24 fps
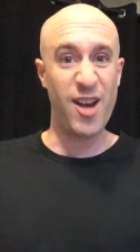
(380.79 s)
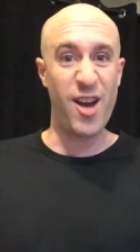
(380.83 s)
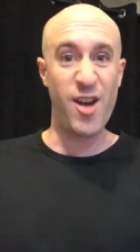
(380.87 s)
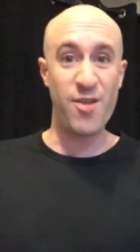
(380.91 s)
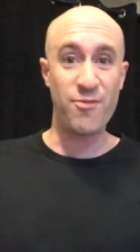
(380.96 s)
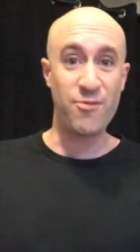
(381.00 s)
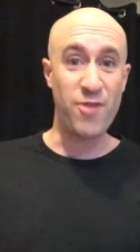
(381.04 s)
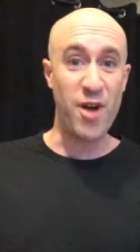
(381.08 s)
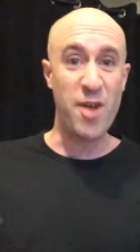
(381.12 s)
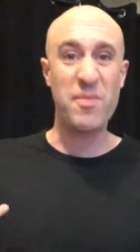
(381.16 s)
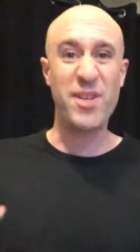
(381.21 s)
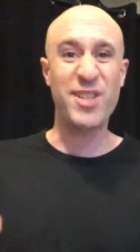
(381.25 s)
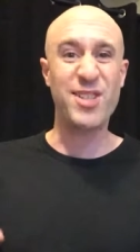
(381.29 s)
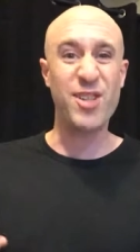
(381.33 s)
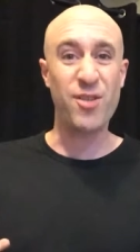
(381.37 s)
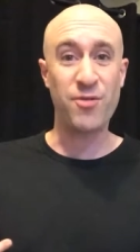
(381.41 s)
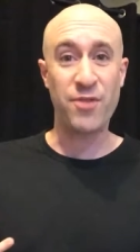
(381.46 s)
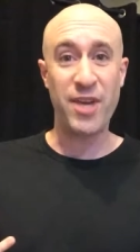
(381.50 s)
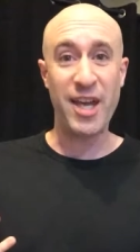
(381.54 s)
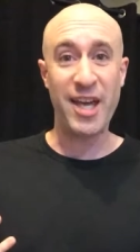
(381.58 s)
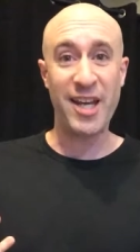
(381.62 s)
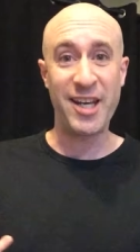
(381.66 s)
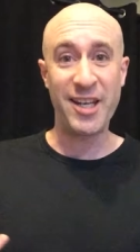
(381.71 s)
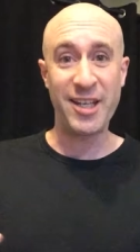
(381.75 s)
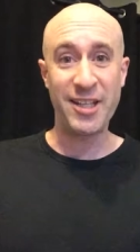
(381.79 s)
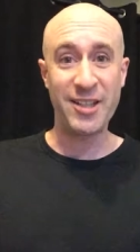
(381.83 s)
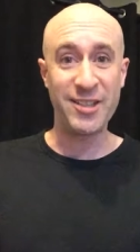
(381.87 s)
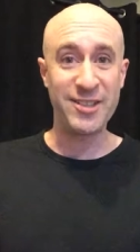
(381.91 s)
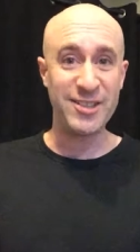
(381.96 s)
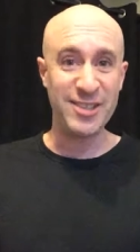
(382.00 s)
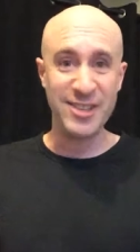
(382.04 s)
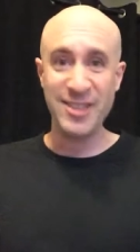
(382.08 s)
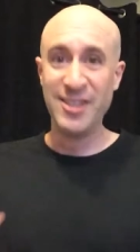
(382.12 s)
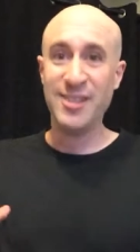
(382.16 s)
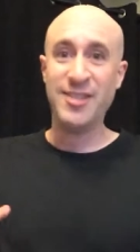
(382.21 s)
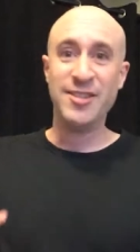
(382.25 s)
I find myself
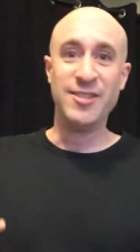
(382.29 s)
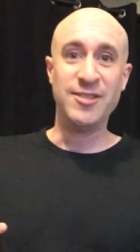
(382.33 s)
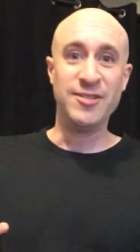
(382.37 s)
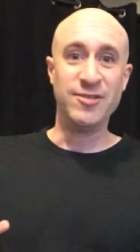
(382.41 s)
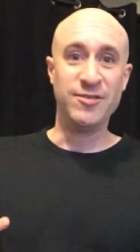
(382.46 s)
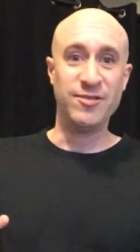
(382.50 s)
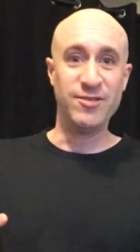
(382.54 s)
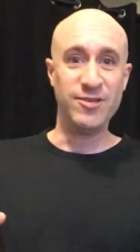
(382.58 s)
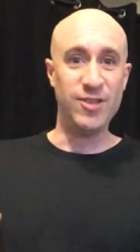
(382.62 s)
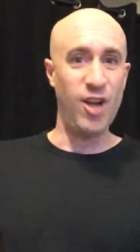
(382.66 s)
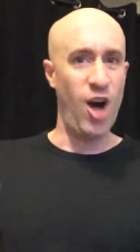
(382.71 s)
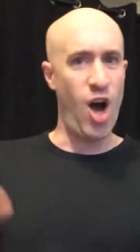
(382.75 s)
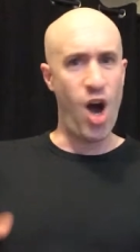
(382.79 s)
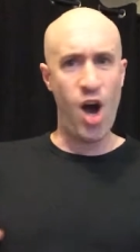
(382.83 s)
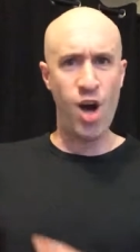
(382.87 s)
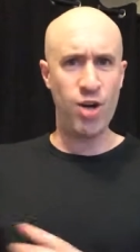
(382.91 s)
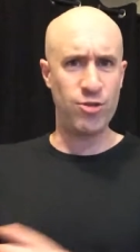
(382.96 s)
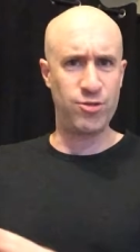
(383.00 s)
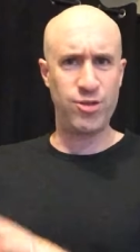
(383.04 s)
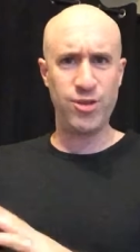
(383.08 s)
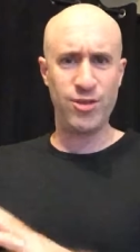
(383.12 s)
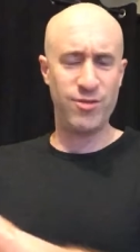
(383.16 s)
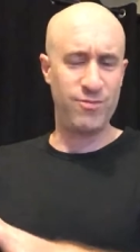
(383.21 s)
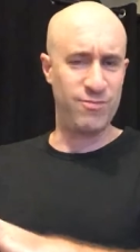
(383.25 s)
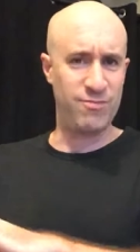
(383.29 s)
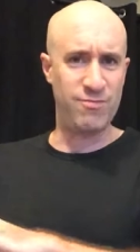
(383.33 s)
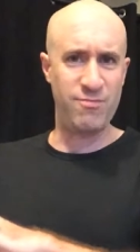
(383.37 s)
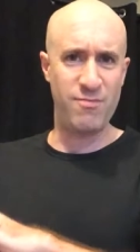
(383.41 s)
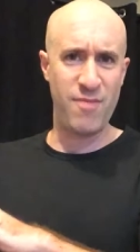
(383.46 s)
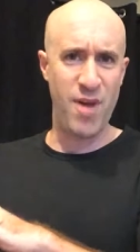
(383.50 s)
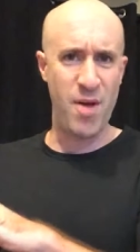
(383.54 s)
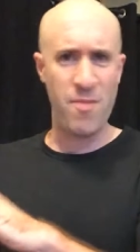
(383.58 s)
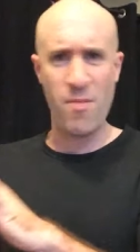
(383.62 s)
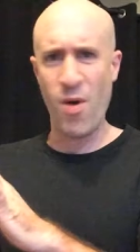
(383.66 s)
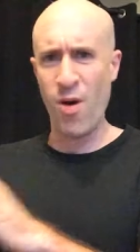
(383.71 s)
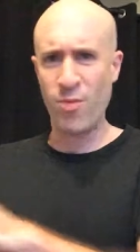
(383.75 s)
getting, oh,
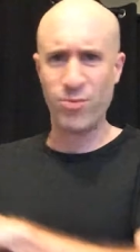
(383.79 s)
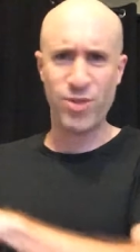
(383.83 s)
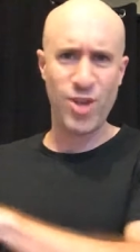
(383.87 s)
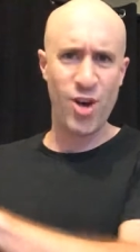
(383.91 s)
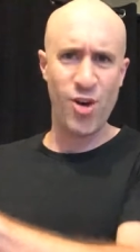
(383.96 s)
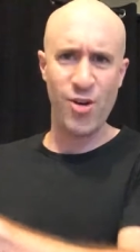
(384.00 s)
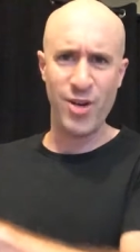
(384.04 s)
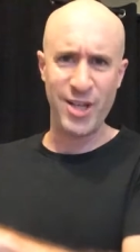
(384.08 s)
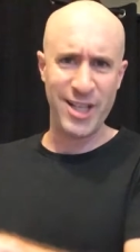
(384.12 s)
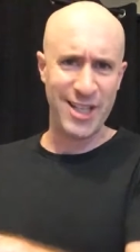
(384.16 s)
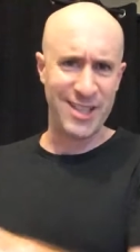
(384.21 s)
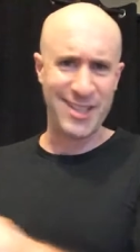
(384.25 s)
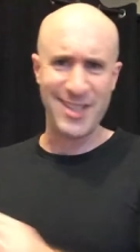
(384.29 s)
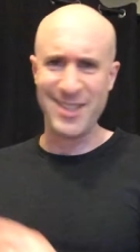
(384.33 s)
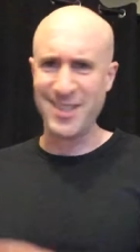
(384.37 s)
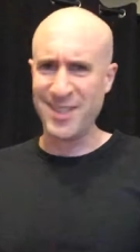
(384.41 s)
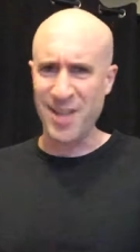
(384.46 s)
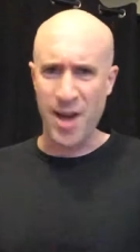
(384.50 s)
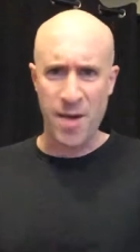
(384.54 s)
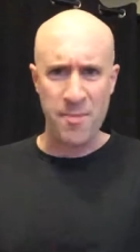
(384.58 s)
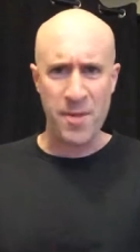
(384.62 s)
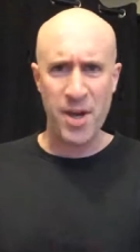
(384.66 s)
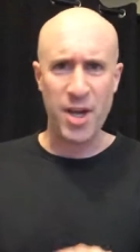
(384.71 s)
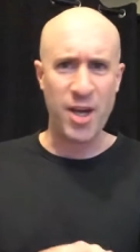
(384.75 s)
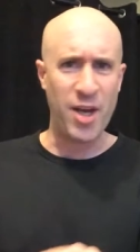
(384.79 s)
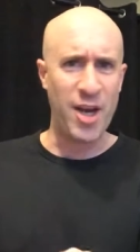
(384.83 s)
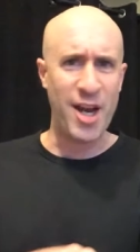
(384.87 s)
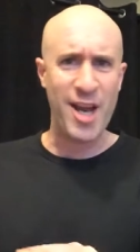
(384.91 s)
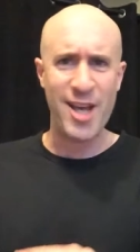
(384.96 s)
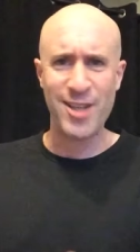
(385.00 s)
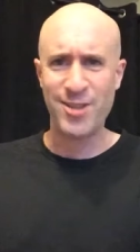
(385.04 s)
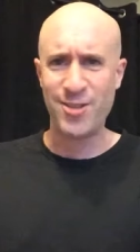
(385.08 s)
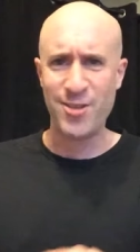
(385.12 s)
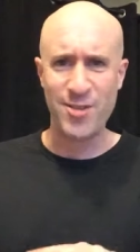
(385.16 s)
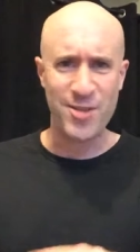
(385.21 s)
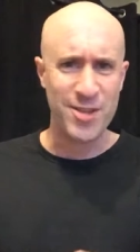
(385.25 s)
my mom's calling at this time. I got to
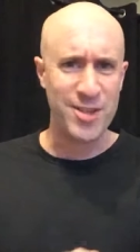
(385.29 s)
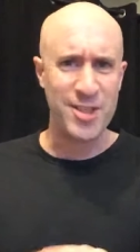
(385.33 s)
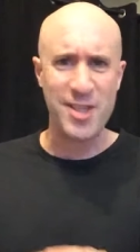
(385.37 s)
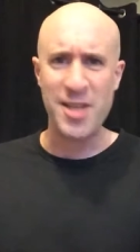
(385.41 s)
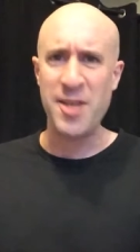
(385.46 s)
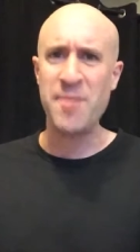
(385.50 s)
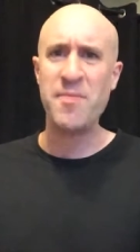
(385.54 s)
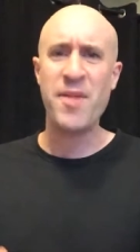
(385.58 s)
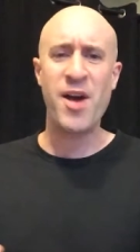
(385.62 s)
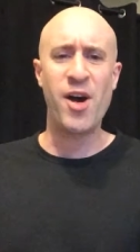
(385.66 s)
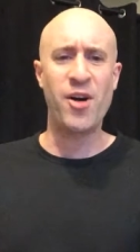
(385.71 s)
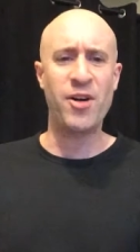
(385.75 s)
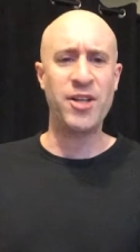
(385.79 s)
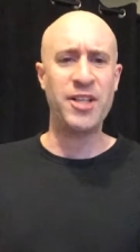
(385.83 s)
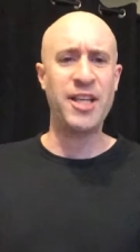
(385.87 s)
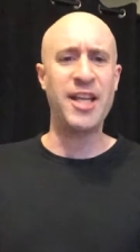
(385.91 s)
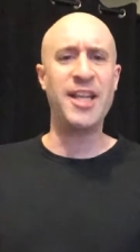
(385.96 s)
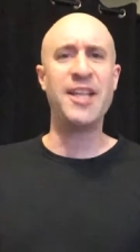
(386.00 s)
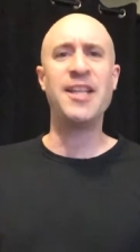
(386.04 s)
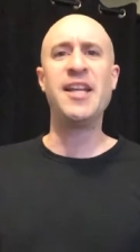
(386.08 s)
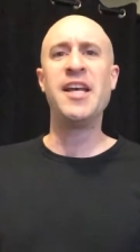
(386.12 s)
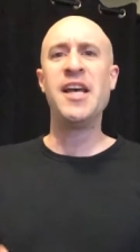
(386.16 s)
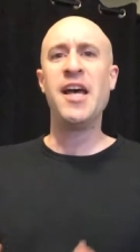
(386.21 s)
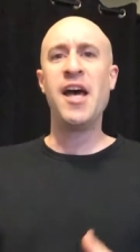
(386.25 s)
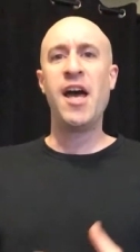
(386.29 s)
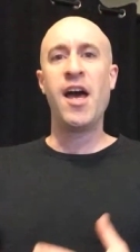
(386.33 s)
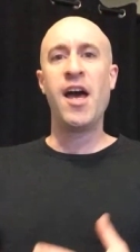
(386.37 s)
answer this email. And then